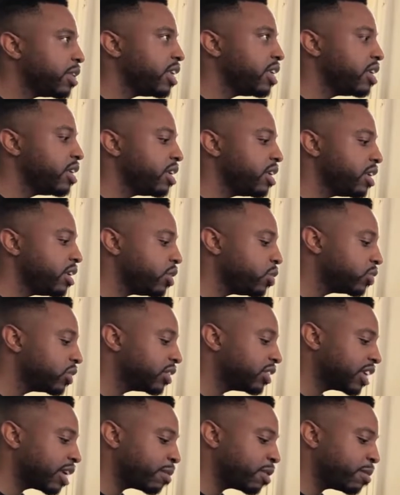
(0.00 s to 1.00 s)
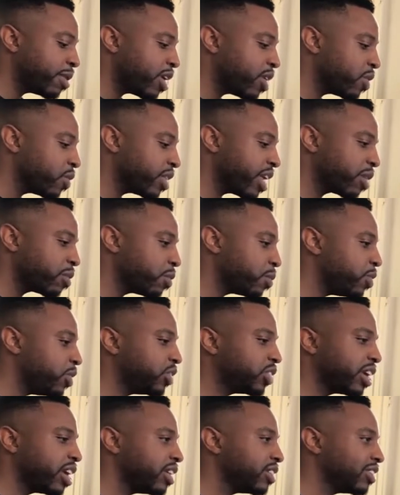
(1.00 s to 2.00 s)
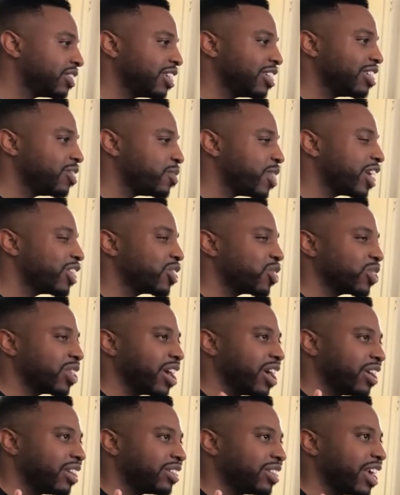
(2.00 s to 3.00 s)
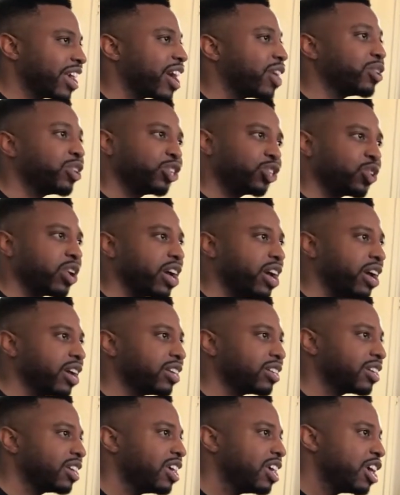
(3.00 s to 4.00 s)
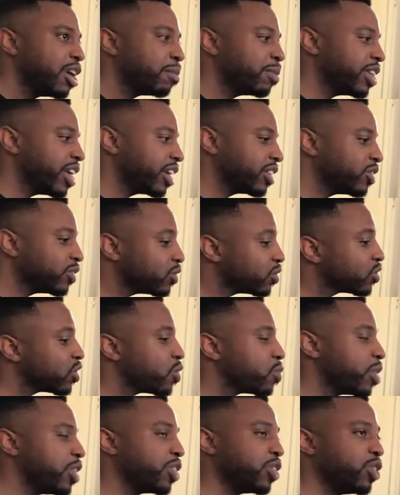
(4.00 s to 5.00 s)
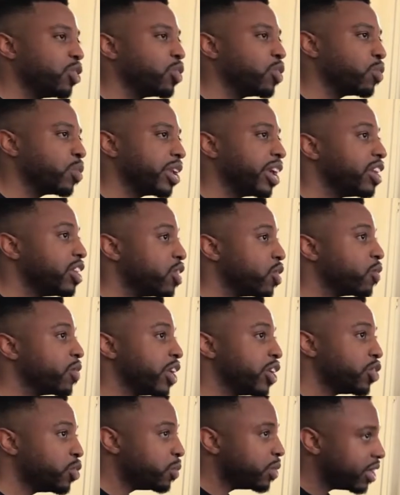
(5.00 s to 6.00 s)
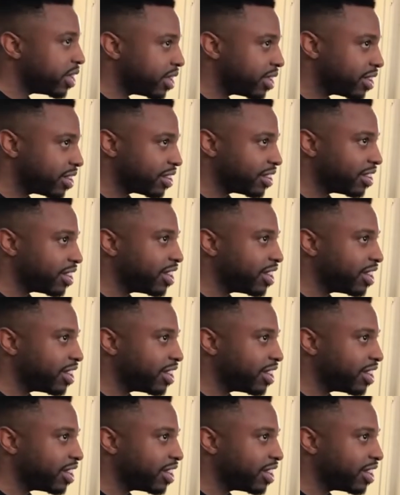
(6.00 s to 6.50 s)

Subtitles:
He used to tell me about like when we changed, we had to go like take out the trash, but like there's a certain way you could do it where they know that you did it.